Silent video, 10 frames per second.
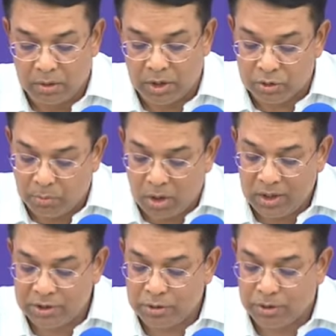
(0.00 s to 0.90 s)
The
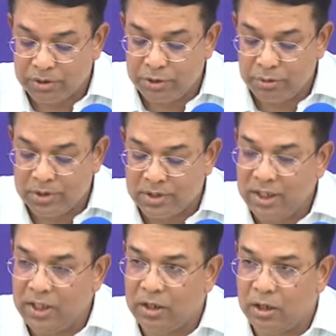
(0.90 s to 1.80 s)
smallest constituency
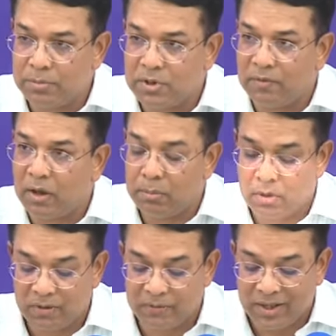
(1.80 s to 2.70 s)
in terms of
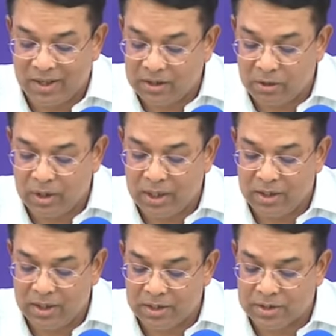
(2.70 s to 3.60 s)
number of
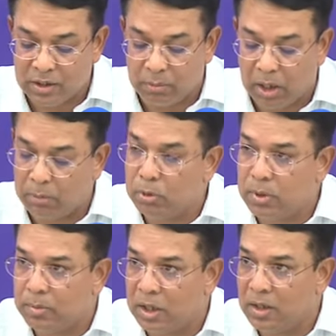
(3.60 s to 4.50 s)
electorate is
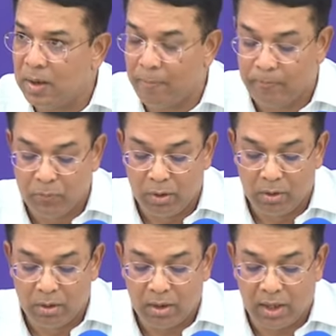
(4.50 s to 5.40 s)
Mahbubabad,
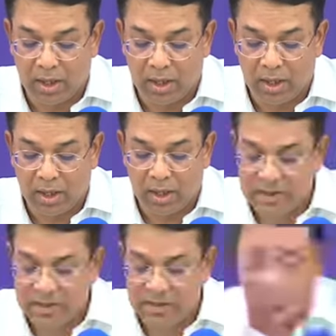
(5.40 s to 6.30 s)
and the
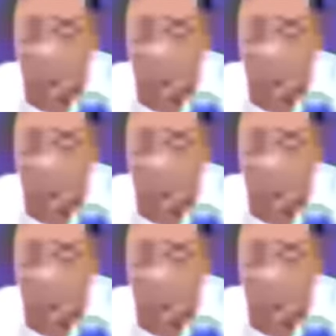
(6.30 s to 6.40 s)
largest is